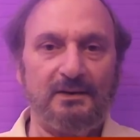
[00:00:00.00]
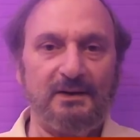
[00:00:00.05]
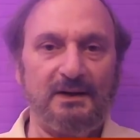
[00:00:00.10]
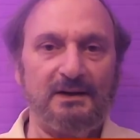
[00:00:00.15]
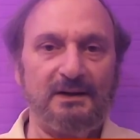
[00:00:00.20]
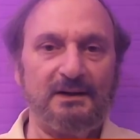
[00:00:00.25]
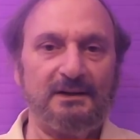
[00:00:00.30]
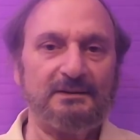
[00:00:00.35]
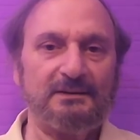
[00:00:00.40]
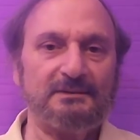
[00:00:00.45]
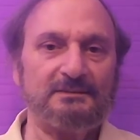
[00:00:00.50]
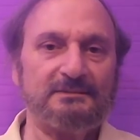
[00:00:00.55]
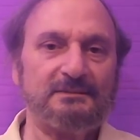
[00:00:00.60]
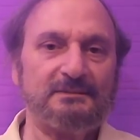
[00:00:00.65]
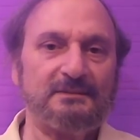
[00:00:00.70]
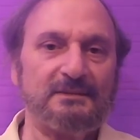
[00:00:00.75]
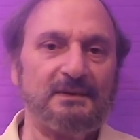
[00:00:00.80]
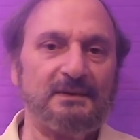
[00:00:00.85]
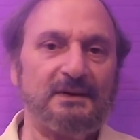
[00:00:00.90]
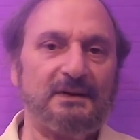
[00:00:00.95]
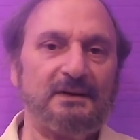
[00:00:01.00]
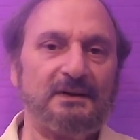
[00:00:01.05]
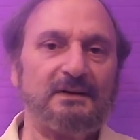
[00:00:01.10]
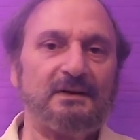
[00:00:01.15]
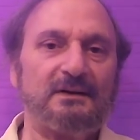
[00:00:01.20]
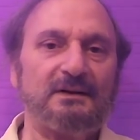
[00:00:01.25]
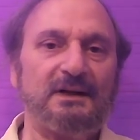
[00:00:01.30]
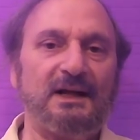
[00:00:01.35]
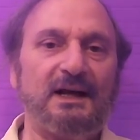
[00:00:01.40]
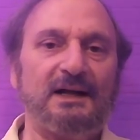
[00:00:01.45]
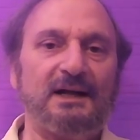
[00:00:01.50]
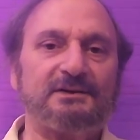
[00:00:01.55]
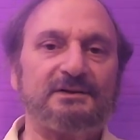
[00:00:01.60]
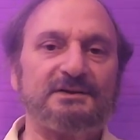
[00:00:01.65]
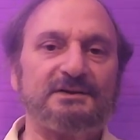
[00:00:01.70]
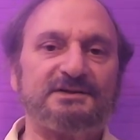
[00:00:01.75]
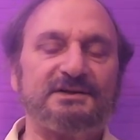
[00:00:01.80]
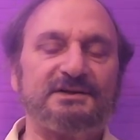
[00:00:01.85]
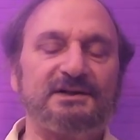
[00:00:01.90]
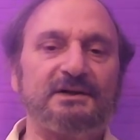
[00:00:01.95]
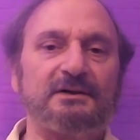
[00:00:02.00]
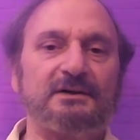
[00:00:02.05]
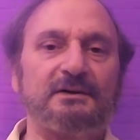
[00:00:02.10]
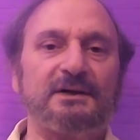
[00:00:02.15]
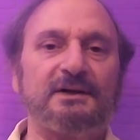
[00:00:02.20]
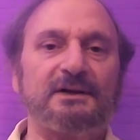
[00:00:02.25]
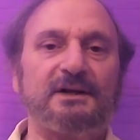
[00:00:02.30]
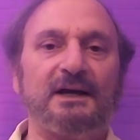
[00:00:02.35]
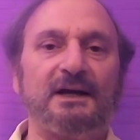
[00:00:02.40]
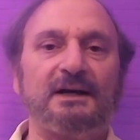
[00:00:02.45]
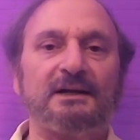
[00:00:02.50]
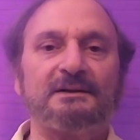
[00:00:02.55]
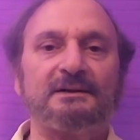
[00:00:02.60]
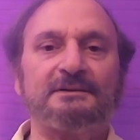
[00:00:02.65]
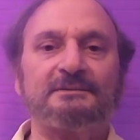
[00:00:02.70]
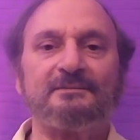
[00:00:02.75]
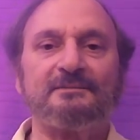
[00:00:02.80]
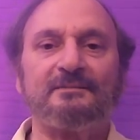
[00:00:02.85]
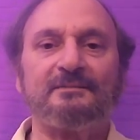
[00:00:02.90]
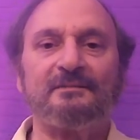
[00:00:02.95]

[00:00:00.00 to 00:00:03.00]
Okay, glad to see you again